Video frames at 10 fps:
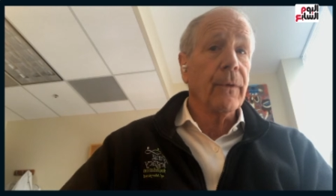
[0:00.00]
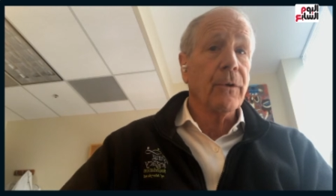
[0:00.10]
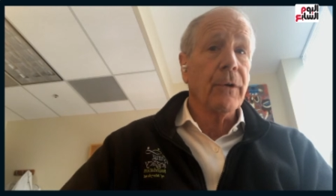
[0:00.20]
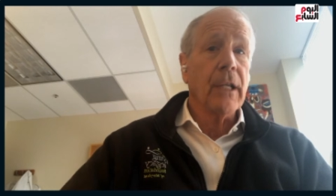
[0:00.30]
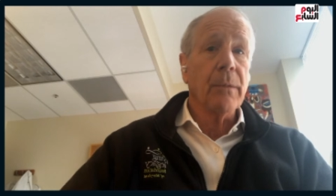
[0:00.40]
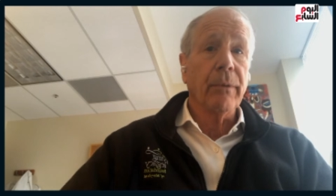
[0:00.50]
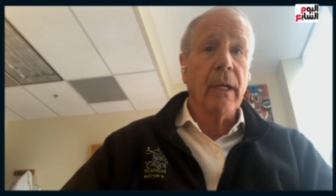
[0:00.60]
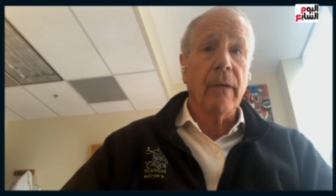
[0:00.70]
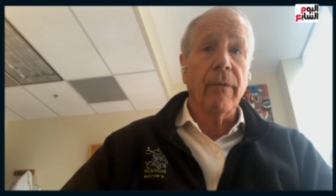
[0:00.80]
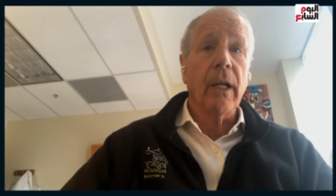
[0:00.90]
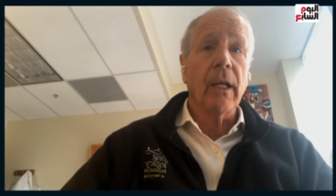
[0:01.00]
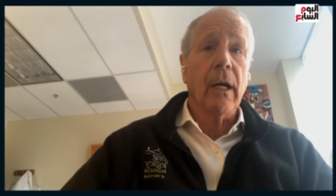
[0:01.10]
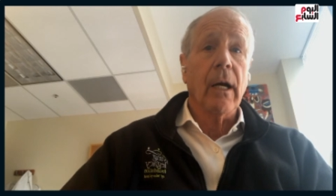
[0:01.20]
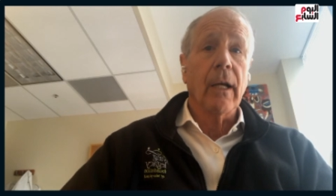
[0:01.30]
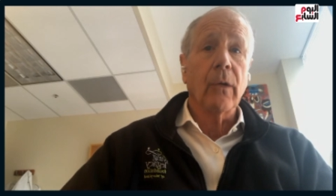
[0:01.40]
for transplant of any
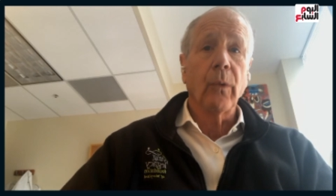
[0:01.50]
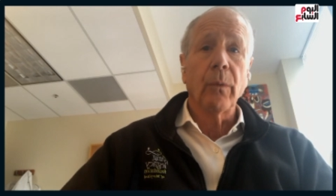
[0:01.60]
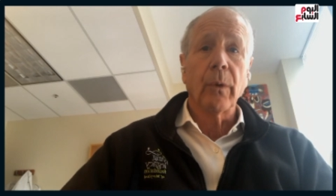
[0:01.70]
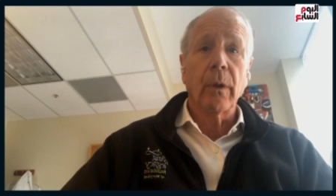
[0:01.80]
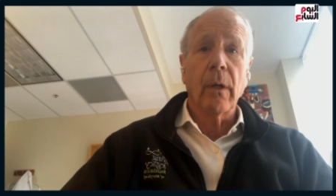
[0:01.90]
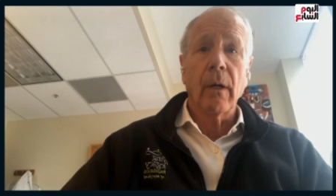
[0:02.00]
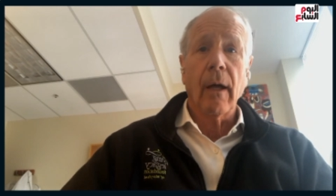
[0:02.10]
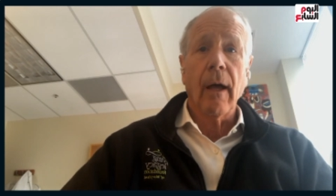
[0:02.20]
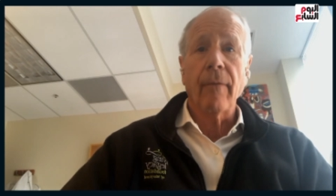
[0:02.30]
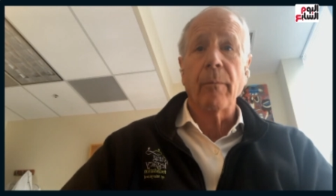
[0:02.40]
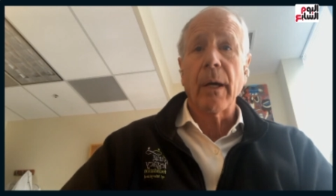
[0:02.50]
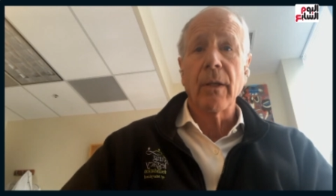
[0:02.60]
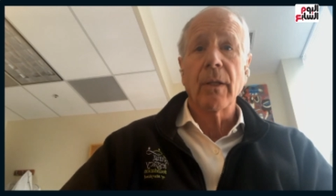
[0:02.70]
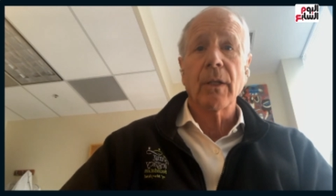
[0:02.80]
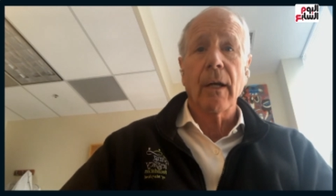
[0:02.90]
kind, we would have by
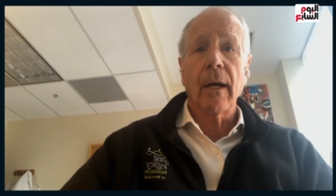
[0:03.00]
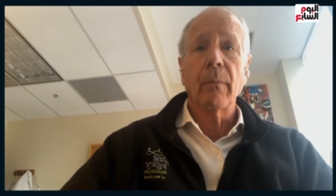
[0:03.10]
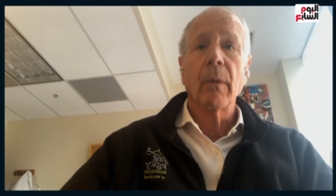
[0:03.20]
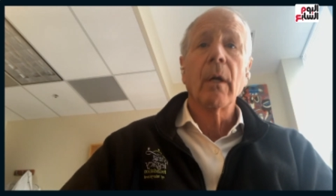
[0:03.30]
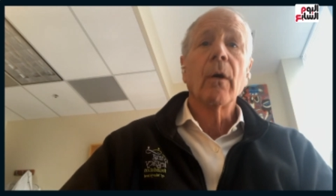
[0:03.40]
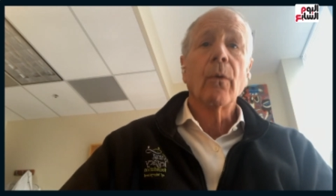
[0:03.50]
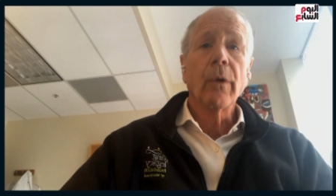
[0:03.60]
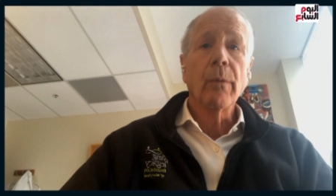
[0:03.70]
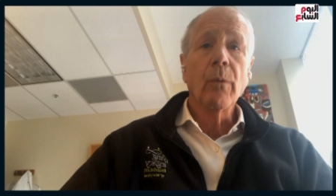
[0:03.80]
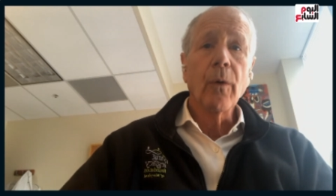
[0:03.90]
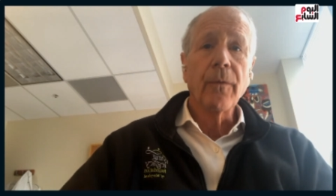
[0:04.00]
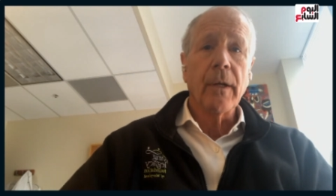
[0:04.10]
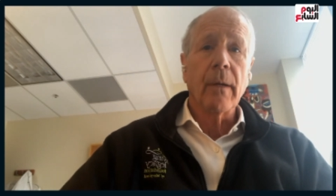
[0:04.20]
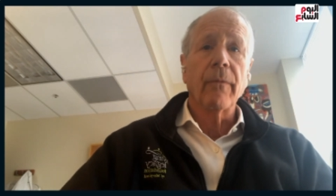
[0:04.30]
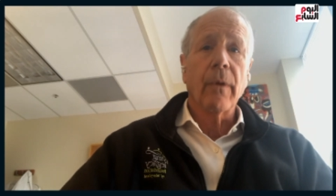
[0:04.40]
this time removed
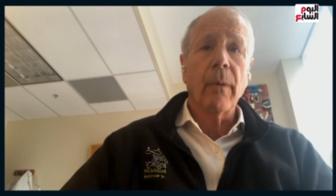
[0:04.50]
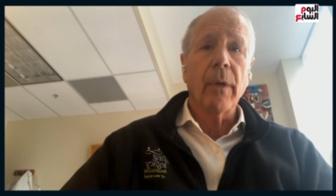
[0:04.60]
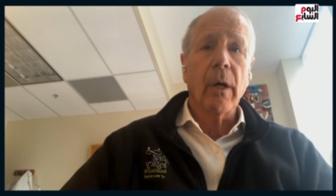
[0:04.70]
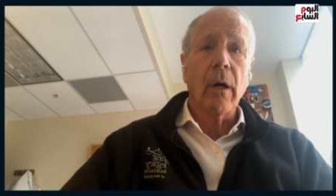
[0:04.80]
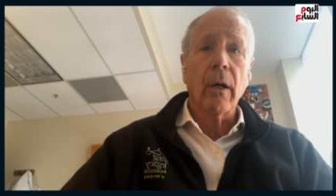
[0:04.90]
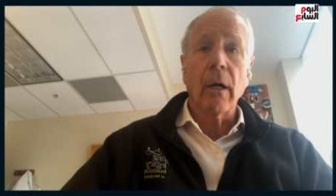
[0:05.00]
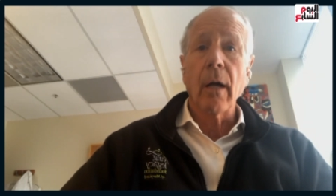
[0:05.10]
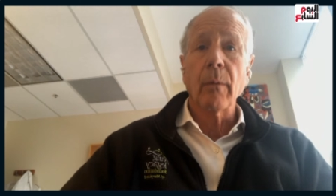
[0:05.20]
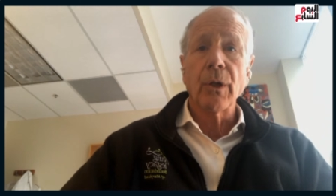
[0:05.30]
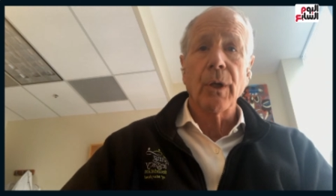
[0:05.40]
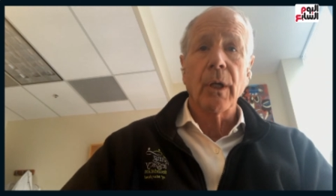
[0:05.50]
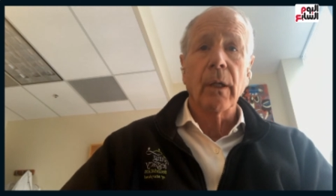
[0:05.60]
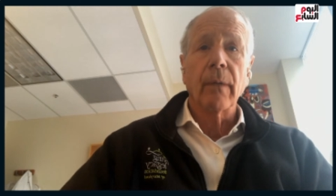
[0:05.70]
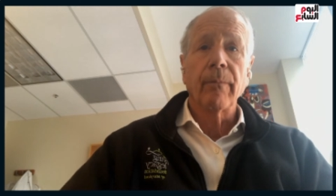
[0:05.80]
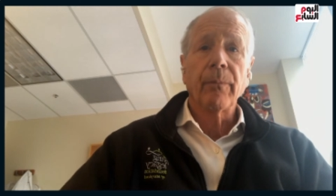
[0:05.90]
him from the heart-lung
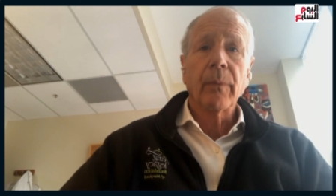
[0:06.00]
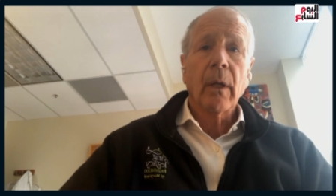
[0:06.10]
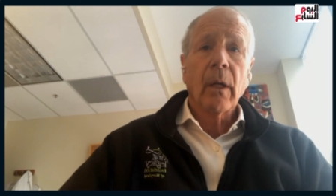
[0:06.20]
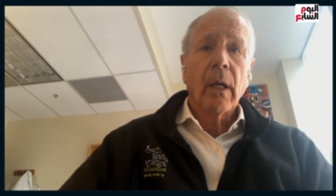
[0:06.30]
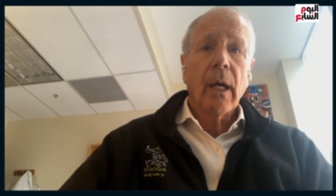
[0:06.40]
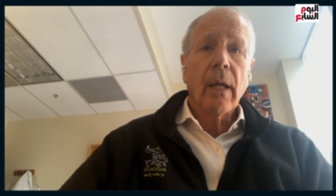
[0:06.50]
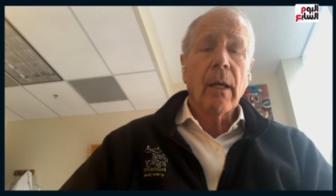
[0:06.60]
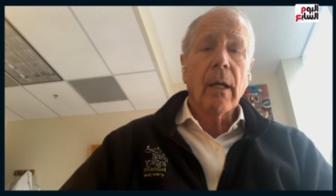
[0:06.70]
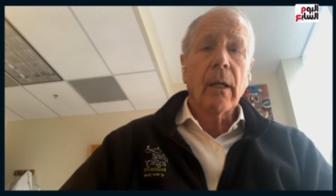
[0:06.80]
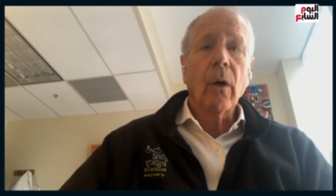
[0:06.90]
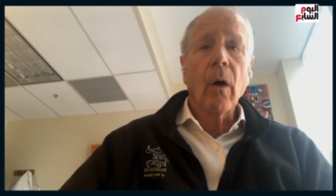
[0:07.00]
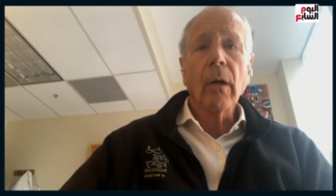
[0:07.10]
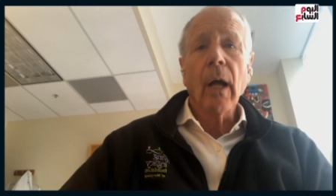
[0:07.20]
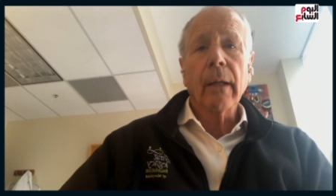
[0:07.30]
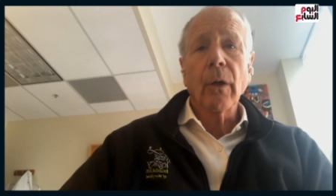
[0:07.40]
machine. And then in
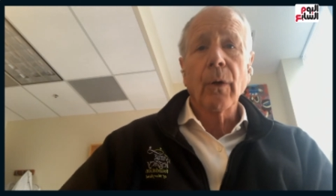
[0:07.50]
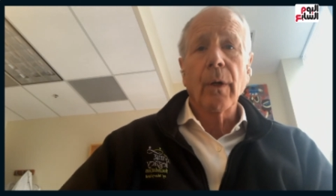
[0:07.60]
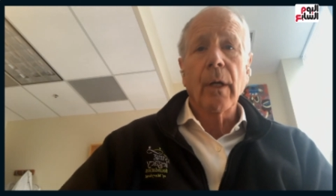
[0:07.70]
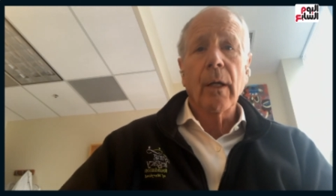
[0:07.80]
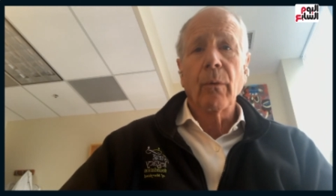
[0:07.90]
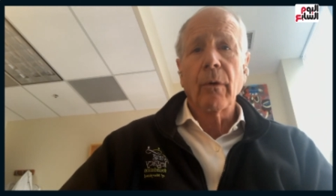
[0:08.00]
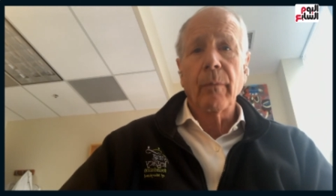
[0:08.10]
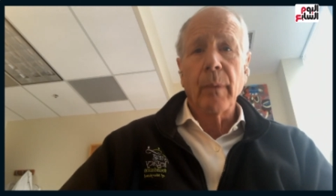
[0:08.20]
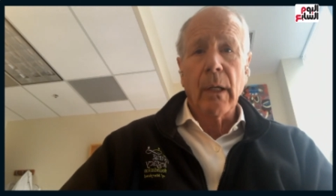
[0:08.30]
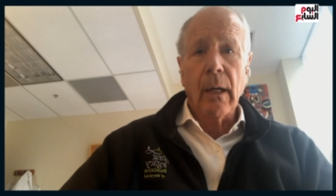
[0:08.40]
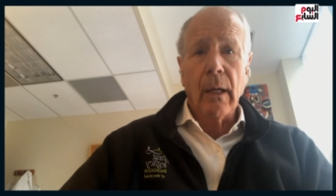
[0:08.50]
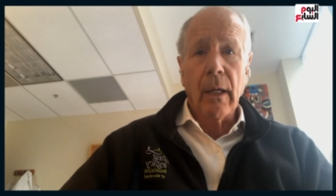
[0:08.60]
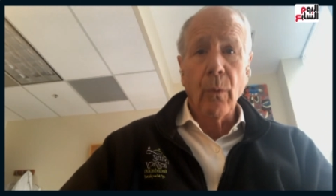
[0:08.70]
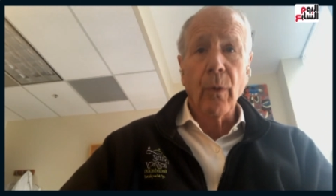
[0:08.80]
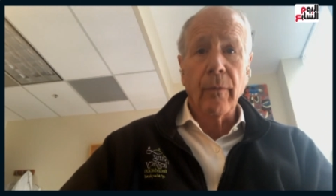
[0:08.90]
all likelihood, he would have become,
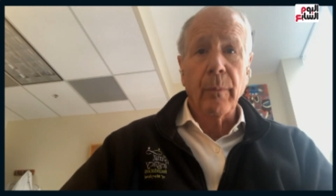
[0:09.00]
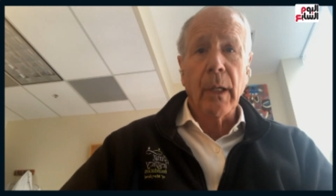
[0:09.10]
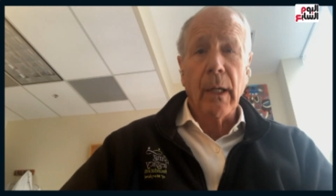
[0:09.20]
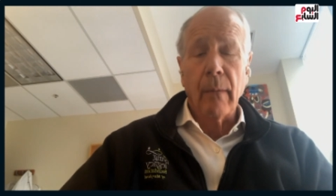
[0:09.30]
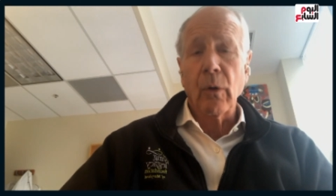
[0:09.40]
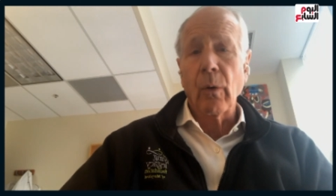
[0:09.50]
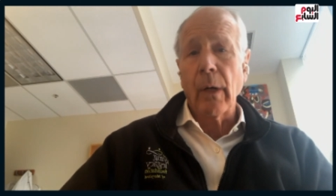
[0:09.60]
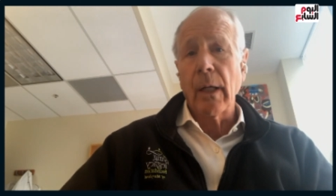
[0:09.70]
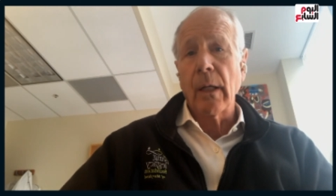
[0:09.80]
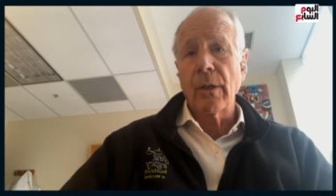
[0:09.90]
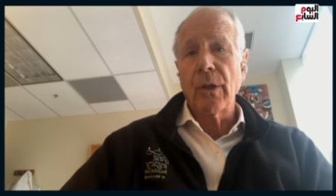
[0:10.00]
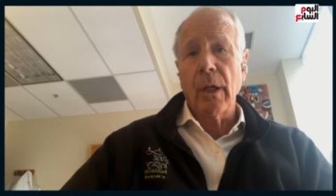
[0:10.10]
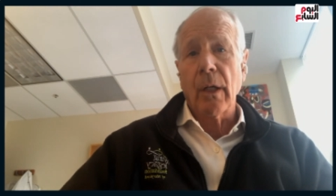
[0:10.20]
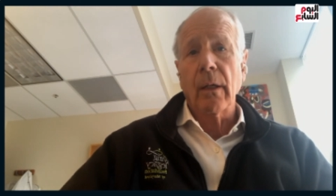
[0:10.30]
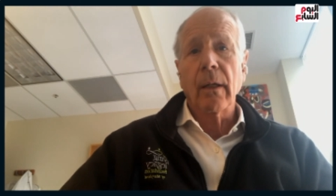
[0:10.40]
he would have become quite
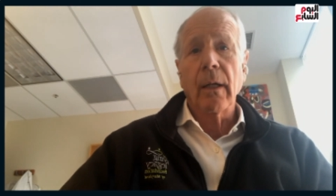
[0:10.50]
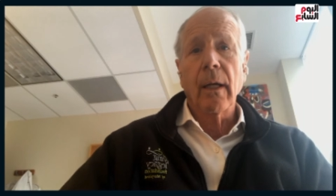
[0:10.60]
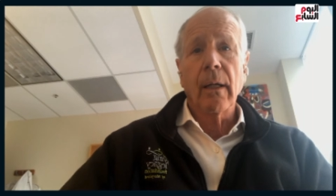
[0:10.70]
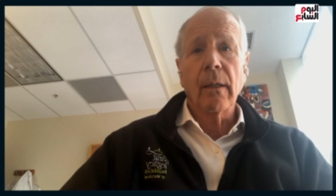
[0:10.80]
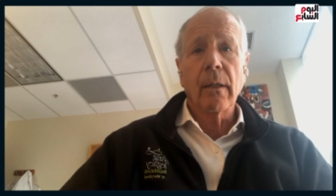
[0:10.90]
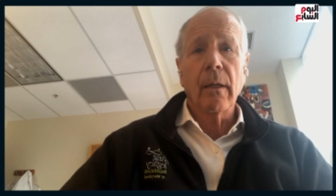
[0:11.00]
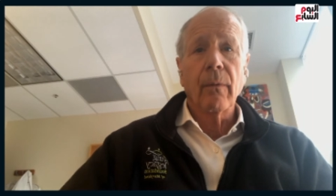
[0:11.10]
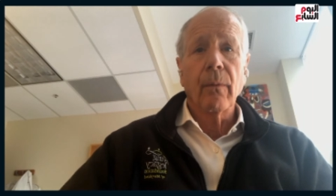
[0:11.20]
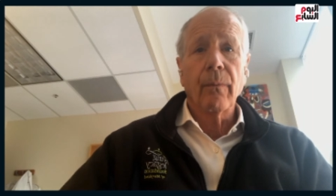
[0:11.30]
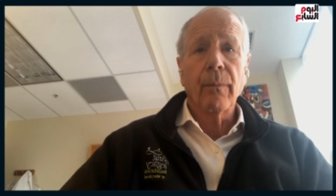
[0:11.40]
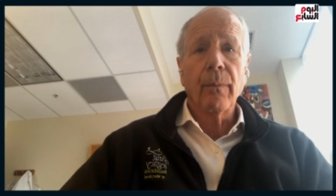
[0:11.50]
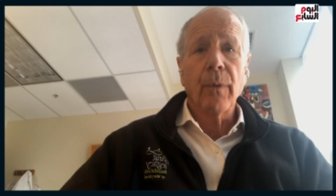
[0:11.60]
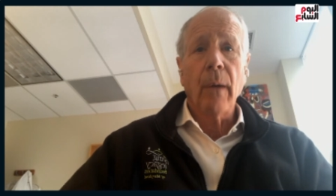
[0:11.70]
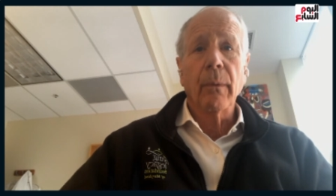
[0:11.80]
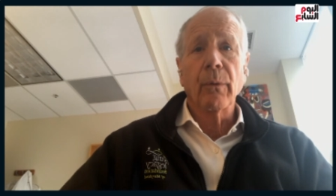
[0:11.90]
sick and uh,
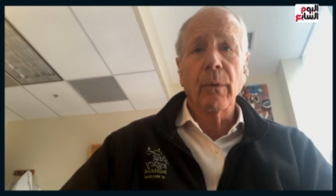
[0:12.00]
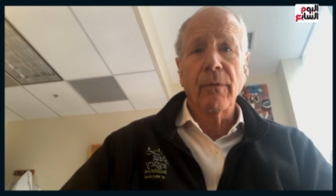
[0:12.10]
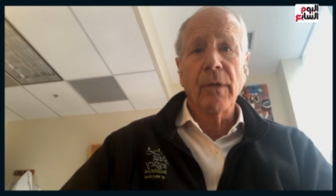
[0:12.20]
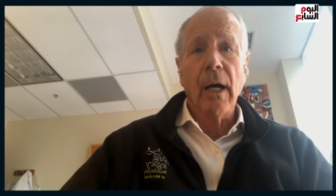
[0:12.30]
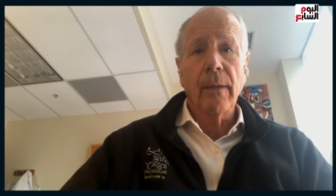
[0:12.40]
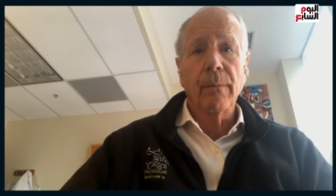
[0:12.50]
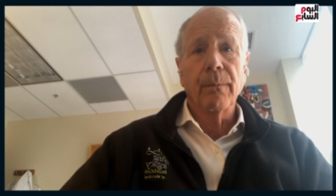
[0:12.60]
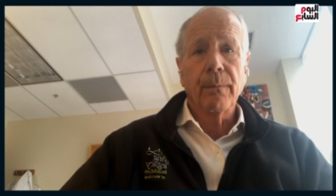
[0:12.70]
probably would have died.